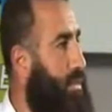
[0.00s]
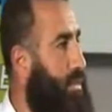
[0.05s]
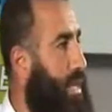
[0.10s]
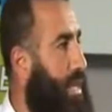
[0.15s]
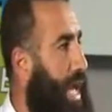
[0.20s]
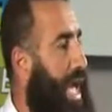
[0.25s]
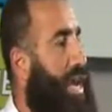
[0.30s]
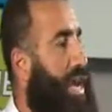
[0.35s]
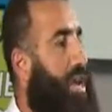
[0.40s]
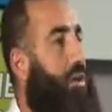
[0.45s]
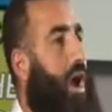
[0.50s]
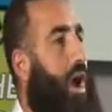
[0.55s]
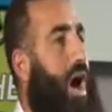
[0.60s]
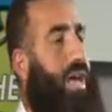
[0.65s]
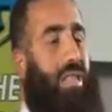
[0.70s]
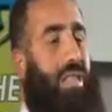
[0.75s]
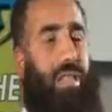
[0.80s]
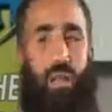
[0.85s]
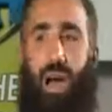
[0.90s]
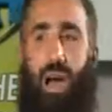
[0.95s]
And
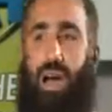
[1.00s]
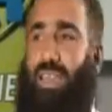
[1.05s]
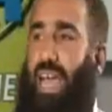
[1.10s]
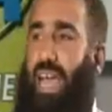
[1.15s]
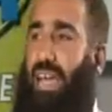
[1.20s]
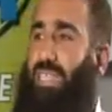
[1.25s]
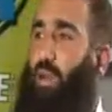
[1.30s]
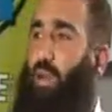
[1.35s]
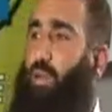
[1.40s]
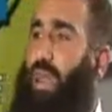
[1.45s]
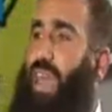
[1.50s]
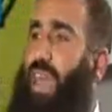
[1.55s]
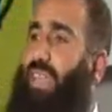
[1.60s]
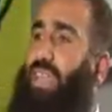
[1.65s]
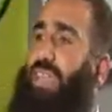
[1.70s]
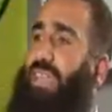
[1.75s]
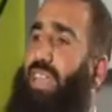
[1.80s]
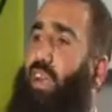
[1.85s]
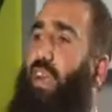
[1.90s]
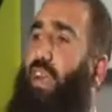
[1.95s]
God has
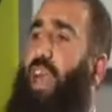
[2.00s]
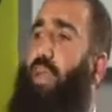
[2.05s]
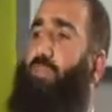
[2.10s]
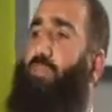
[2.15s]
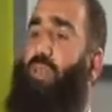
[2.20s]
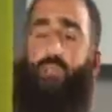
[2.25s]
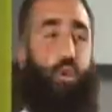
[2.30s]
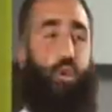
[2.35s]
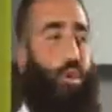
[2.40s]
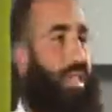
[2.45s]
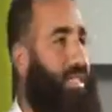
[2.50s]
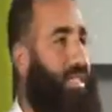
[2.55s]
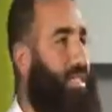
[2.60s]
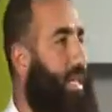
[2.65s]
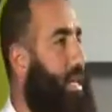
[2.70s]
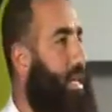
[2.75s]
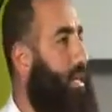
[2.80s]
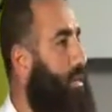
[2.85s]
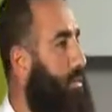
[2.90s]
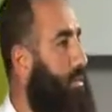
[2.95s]
created the grain before the
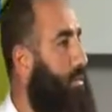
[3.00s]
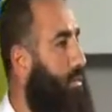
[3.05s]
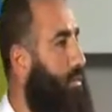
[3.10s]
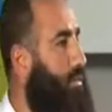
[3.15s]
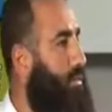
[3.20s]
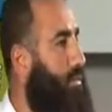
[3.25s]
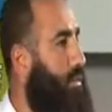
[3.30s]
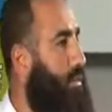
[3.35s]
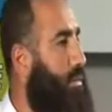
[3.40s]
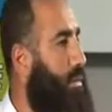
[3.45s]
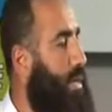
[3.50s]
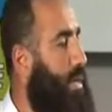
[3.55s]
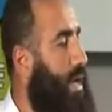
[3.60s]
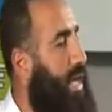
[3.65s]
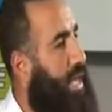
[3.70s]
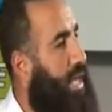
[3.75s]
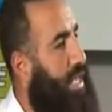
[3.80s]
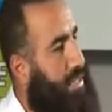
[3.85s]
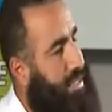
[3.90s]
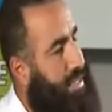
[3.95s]
seed."
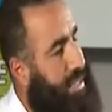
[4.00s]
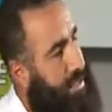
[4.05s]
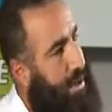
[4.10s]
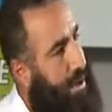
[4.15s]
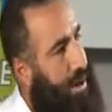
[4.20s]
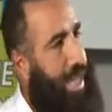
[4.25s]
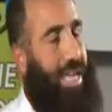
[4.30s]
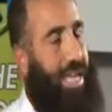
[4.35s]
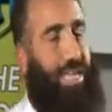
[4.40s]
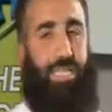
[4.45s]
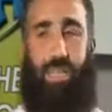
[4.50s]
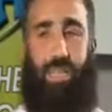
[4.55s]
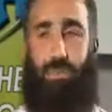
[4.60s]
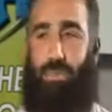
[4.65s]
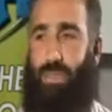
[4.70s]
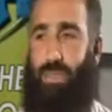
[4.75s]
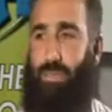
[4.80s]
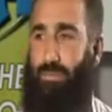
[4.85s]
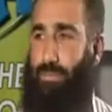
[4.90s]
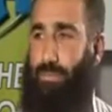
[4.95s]
And he said, "I
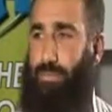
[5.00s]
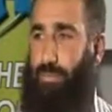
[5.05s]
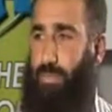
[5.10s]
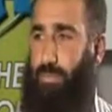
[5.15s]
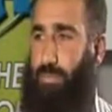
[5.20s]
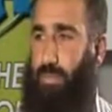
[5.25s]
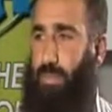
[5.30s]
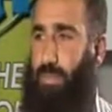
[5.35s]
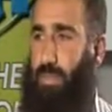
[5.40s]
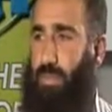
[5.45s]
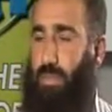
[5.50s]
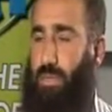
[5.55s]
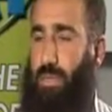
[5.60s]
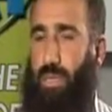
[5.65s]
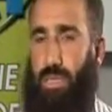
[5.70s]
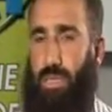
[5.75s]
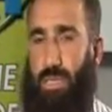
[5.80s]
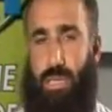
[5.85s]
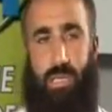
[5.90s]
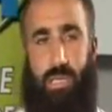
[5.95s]
accept."
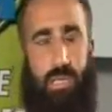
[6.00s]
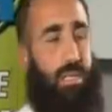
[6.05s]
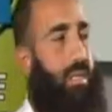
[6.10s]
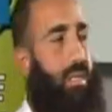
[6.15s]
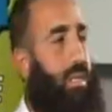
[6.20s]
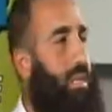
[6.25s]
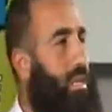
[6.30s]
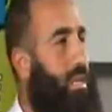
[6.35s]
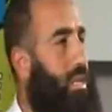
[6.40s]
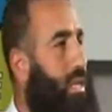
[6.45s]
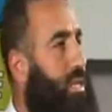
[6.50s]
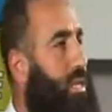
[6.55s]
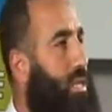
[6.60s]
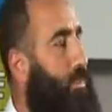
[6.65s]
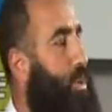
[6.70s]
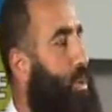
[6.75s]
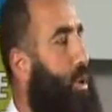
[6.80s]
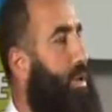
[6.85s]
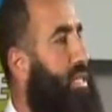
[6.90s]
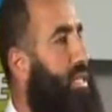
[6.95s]
This is the
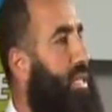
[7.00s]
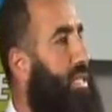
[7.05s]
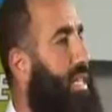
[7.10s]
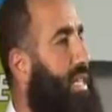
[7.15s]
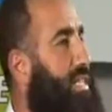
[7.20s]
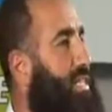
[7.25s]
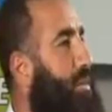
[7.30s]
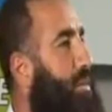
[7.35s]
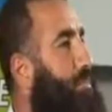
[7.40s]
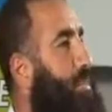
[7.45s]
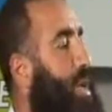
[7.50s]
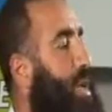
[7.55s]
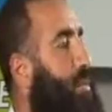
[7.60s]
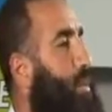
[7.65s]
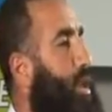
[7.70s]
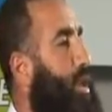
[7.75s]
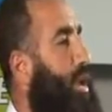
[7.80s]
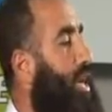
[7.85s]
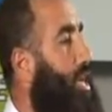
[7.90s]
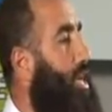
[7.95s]
person that some
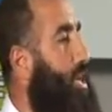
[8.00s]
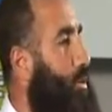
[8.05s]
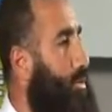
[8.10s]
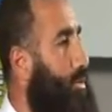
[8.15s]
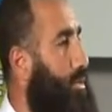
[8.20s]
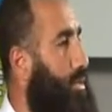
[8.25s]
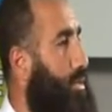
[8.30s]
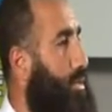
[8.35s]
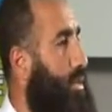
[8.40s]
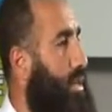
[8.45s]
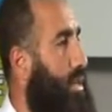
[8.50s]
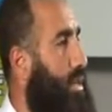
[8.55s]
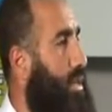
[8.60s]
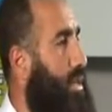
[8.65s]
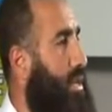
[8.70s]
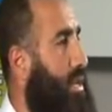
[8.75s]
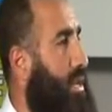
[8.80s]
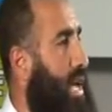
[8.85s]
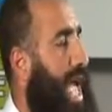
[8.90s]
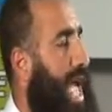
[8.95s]
people accused
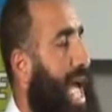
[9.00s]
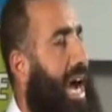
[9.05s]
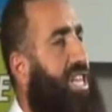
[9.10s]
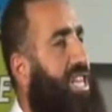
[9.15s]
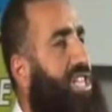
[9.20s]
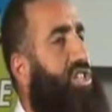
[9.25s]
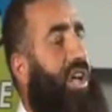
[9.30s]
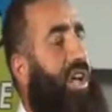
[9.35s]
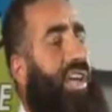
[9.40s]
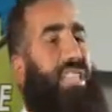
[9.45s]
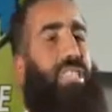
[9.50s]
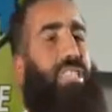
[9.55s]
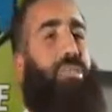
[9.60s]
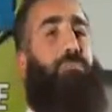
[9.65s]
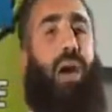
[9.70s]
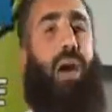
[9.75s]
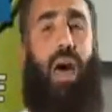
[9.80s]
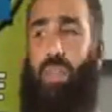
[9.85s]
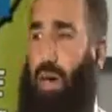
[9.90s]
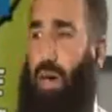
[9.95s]
our chaste
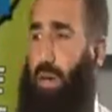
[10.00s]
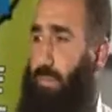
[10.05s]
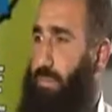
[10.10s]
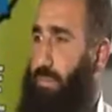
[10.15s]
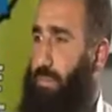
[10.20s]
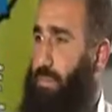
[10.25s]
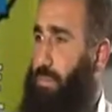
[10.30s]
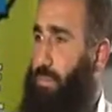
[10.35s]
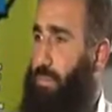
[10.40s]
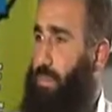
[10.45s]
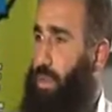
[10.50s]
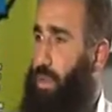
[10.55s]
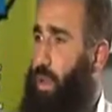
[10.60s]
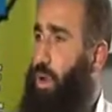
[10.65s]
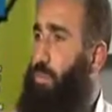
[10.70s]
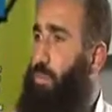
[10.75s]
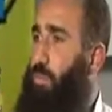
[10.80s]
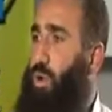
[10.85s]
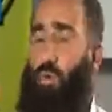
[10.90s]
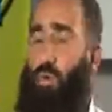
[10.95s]
mother,
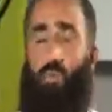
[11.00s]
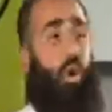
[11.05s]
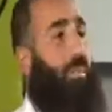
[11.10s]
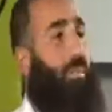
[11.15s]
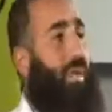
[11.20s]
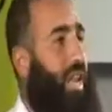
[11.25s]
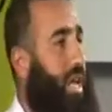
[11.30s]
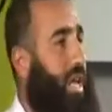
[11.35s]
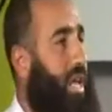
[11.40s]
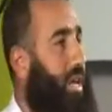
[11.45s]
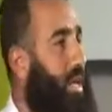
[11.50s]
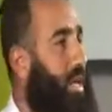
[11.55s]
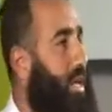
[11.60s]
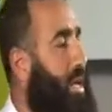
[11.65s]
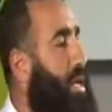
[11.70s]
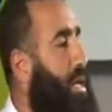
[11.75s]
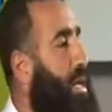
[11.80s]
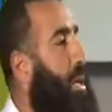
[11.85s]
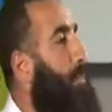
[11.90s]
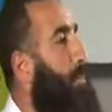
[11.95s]
Ummul Mu'mineen,
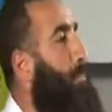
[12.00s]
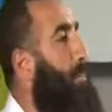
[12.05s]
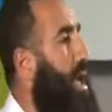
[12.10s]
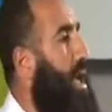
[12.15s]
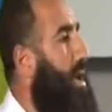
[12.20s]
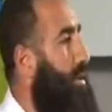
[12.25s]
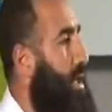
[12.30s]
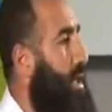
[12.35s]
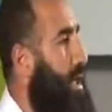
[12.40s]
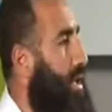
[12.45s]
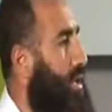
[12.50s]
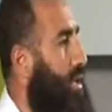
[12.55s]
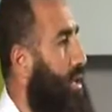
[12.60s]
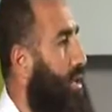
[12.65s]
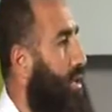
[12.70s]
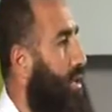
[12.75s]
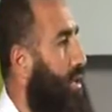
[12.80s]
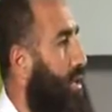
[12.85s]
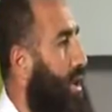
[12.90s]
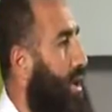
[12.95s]
Mary,
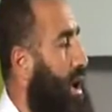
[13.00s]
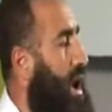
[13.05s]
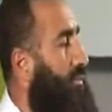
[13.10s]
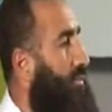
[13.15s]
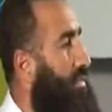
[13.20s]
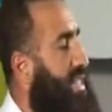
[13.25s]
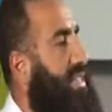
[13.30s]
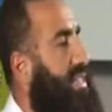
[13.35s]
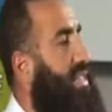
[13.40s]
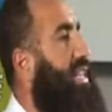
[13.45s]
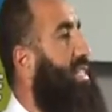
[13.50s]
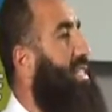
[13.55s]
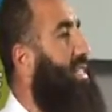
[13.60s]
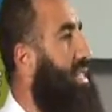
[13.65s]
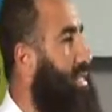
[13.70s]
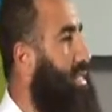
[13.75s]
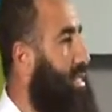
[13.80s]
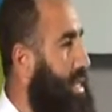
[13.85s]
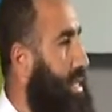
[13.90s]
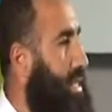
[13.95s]
of
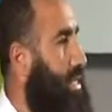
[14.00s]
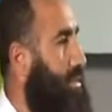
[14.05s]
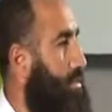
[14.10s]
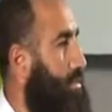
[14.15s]
indecency.